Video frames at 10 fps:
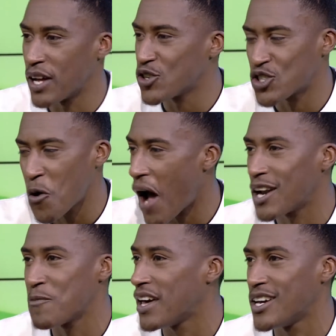And you're so
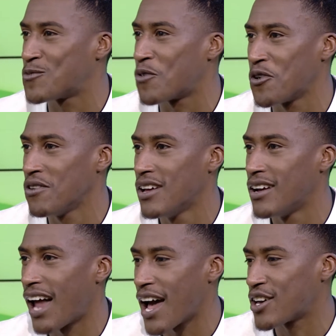animated, bro.
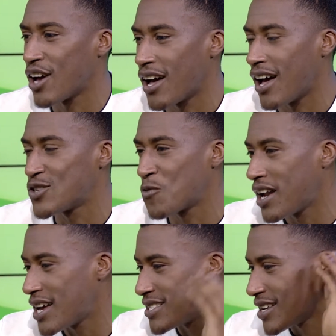Like, as well
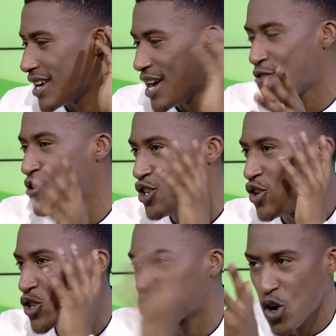as hearing you,
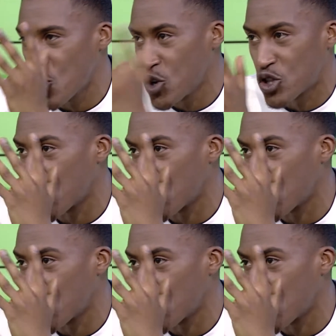you're so good to